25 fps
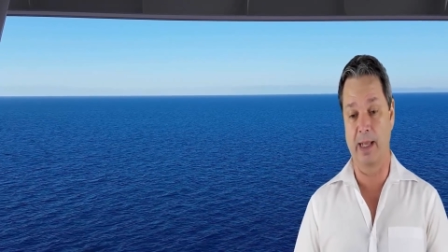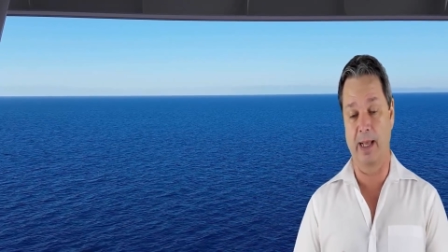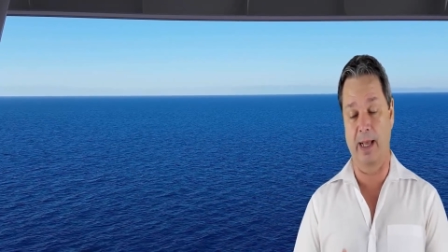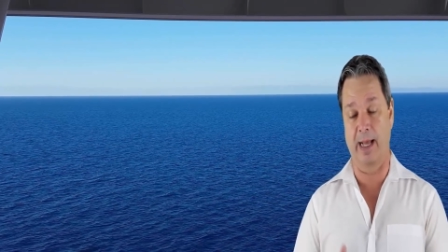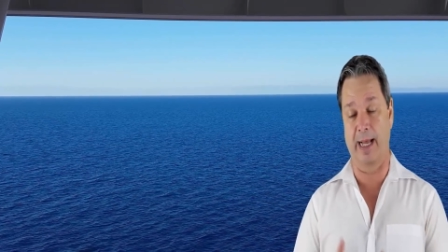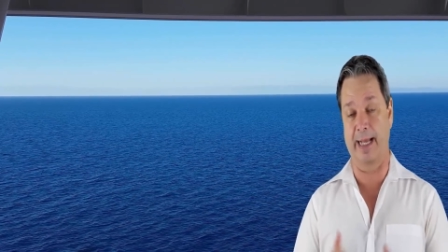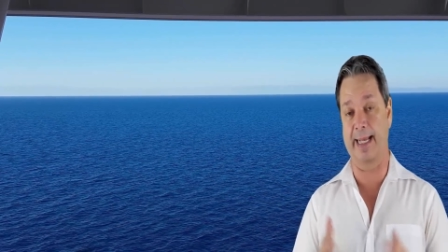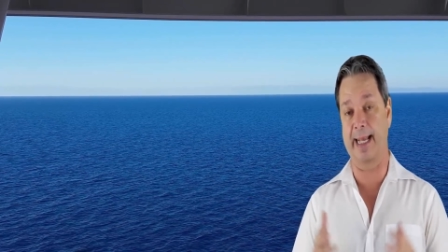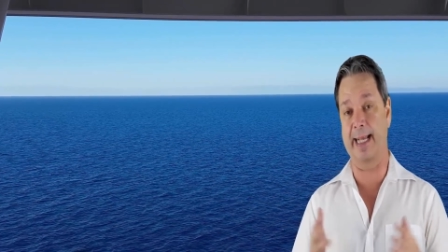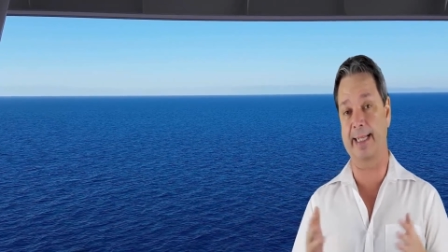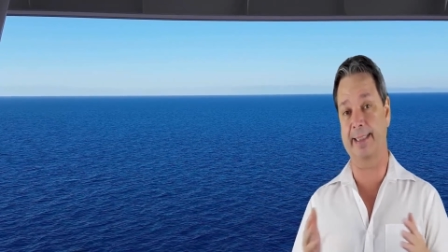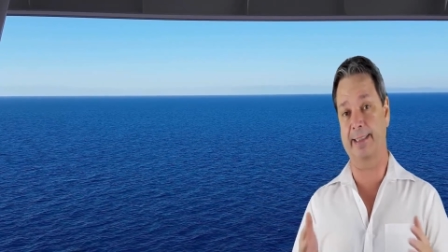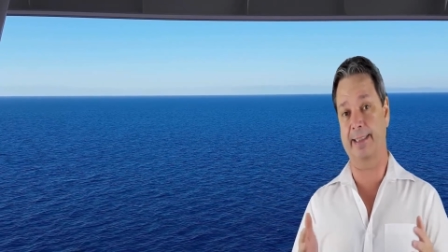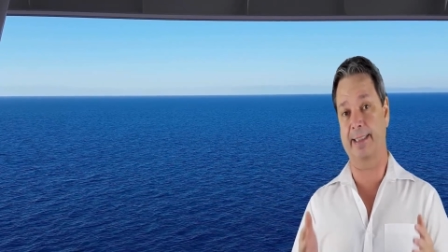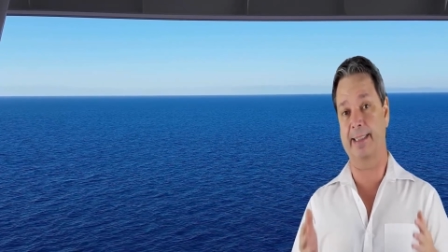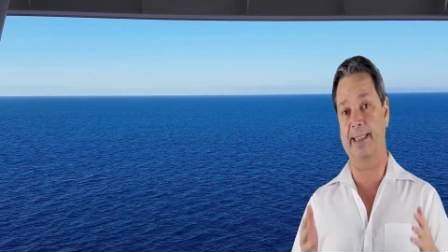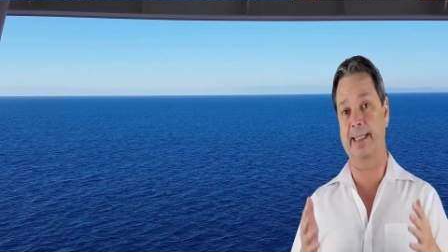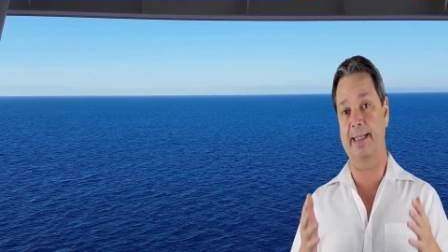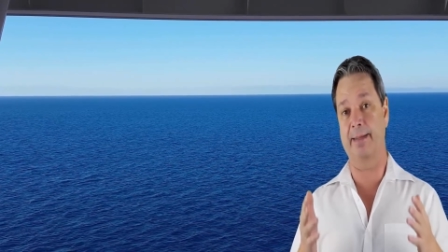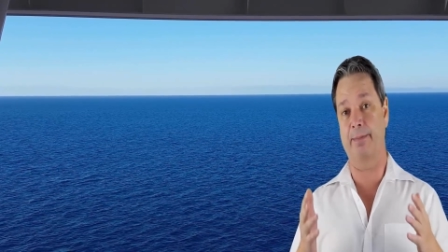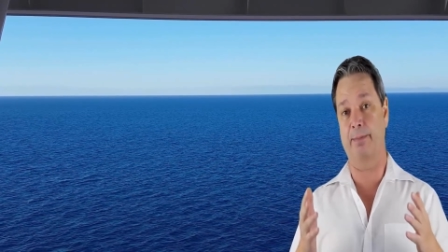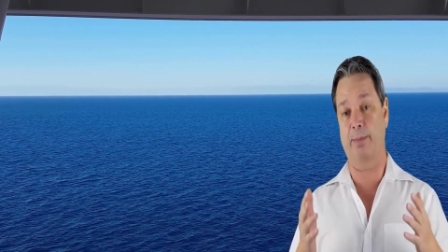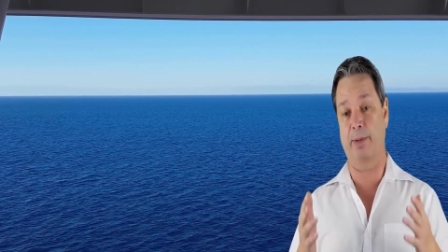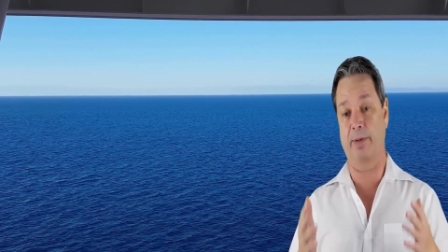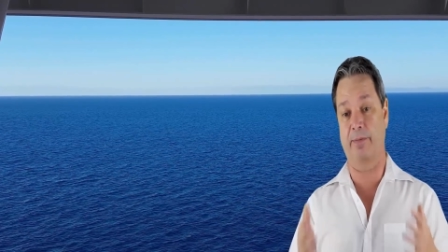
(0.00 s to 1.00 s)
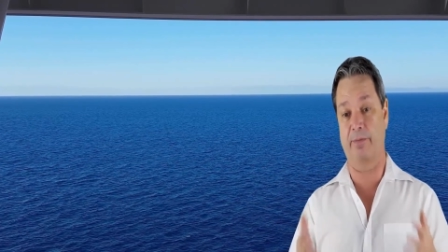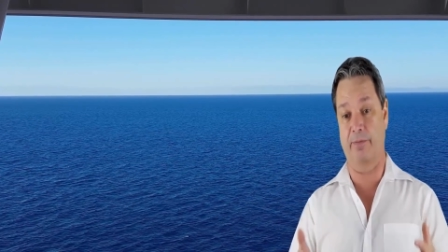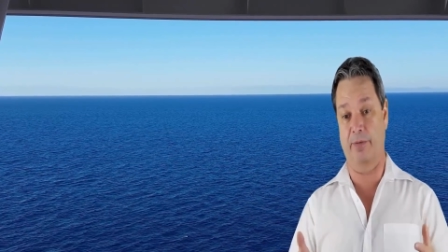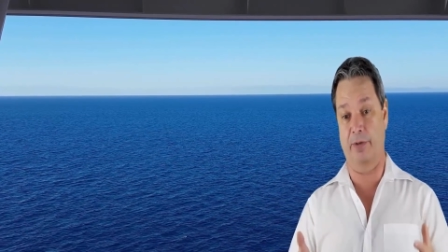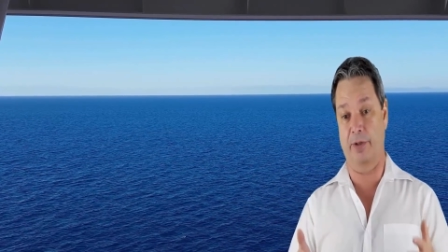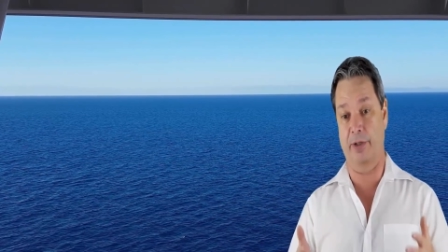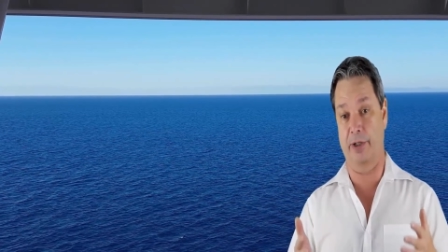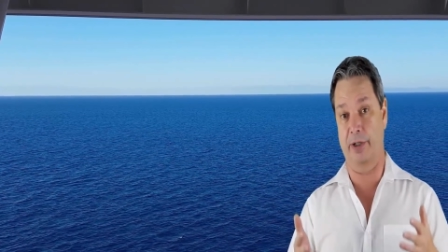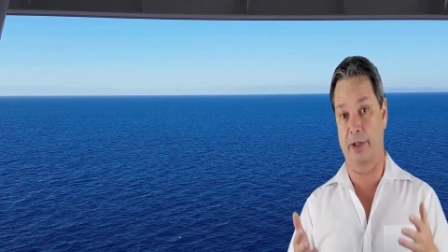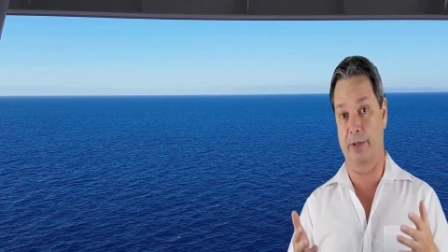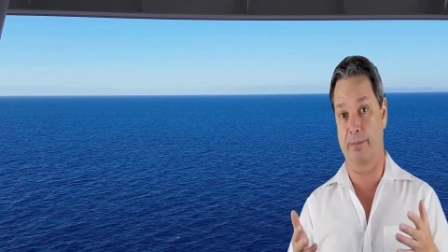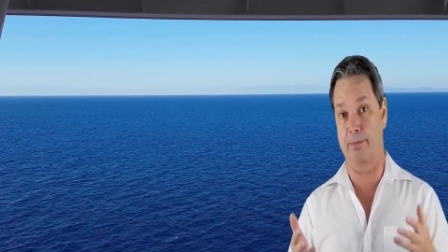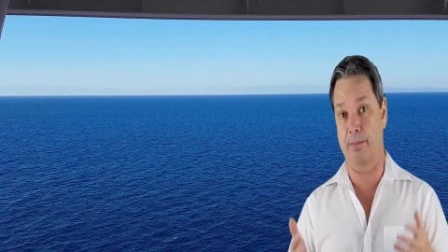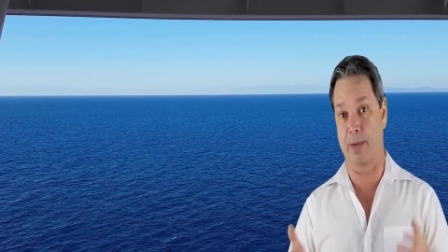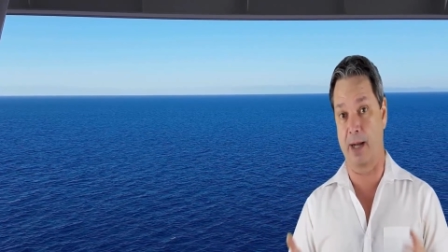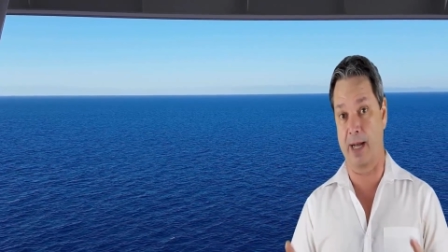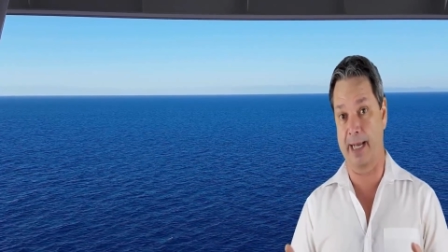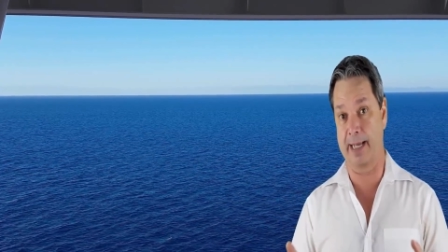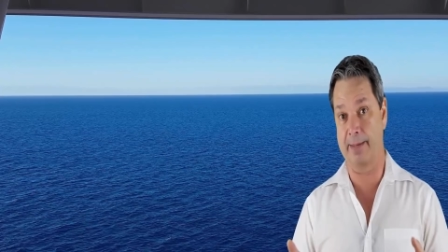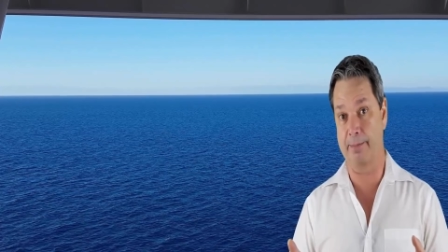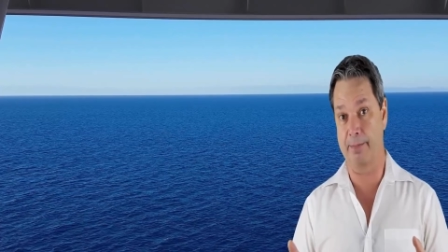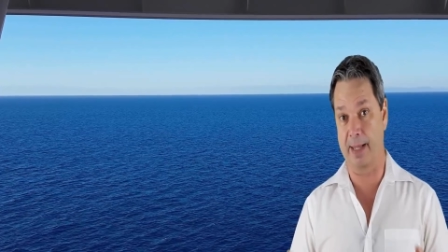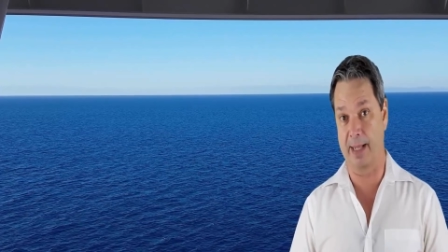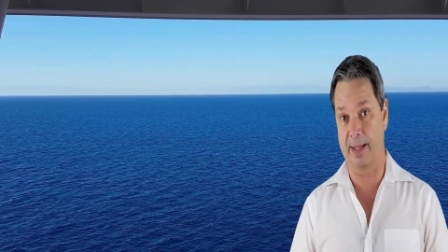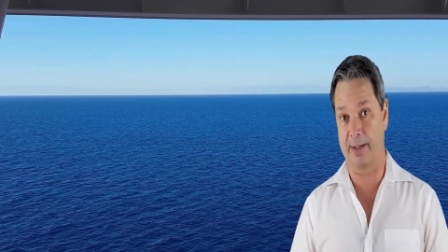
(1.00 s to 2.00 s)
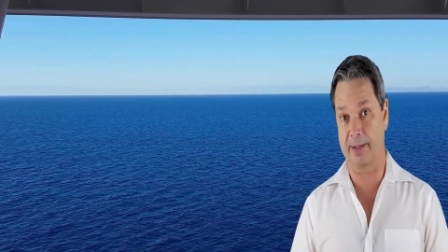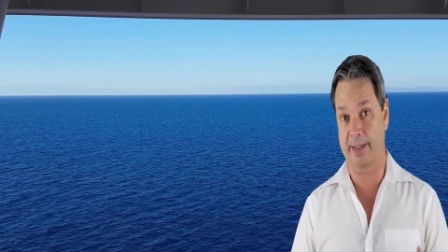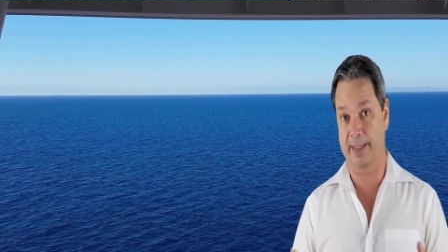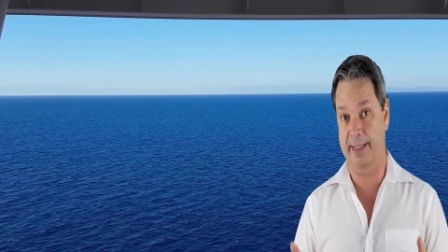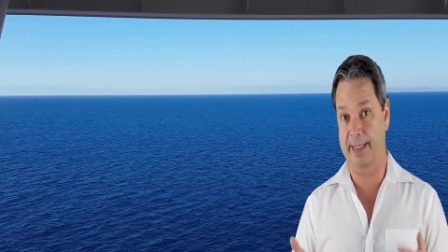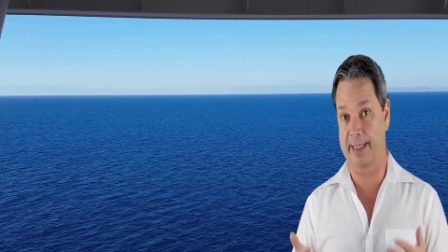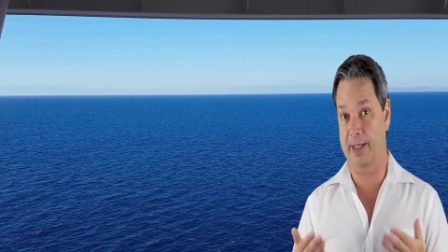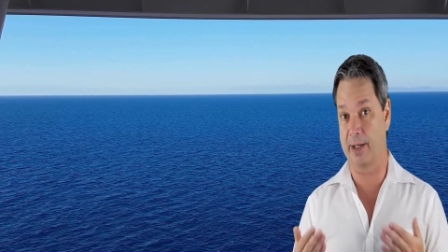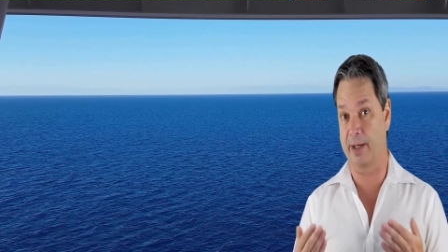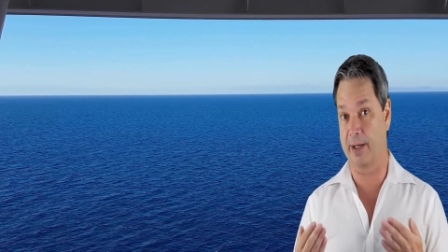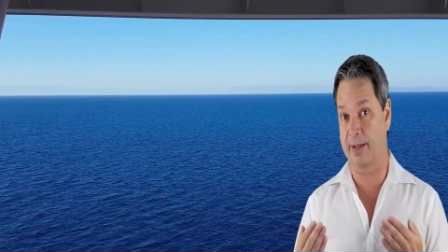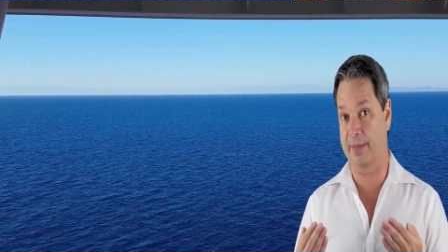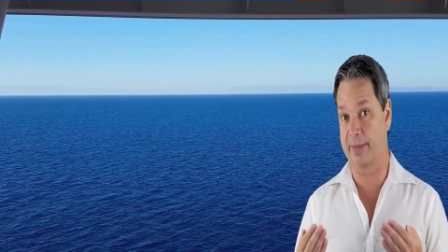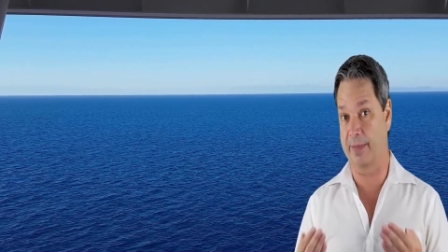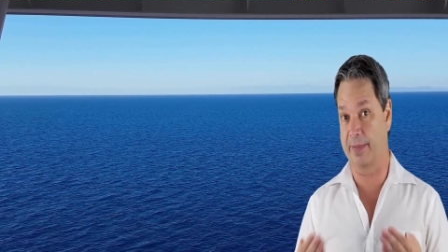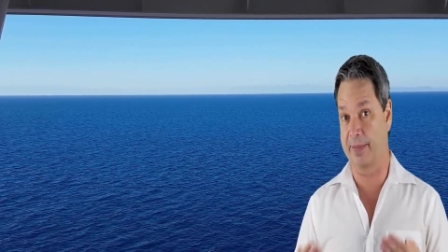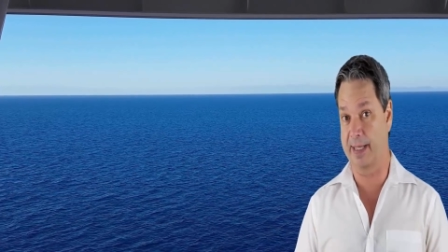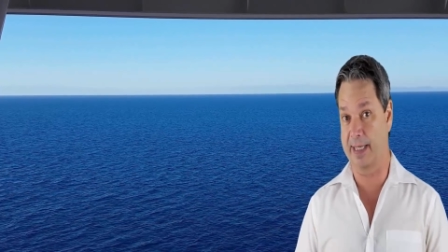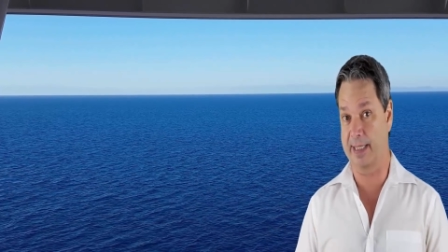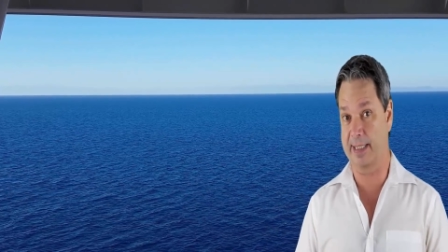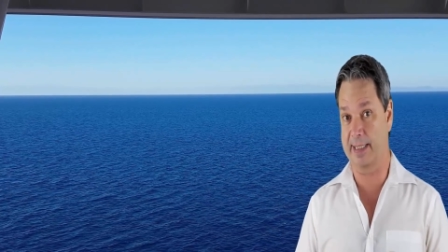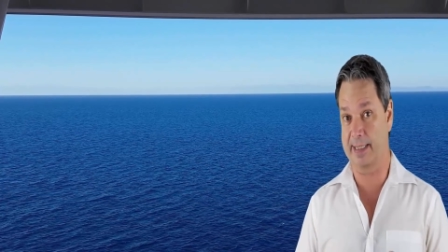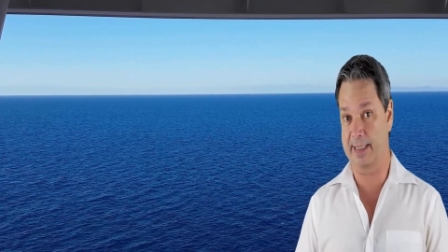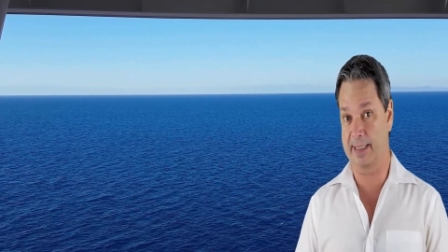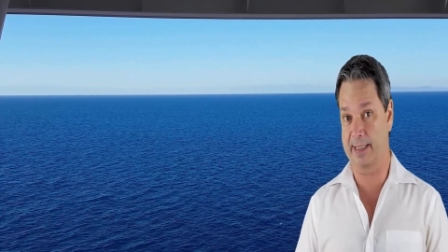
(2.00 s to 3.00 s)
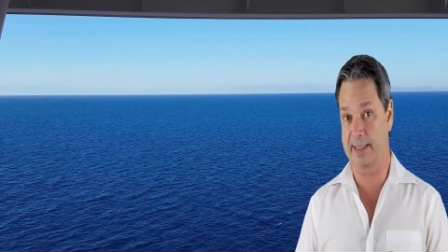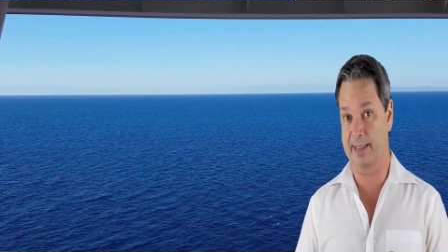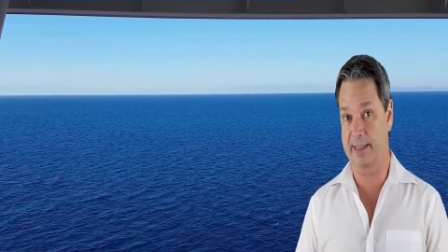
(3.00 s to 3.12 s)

I actually preferred my balcony on this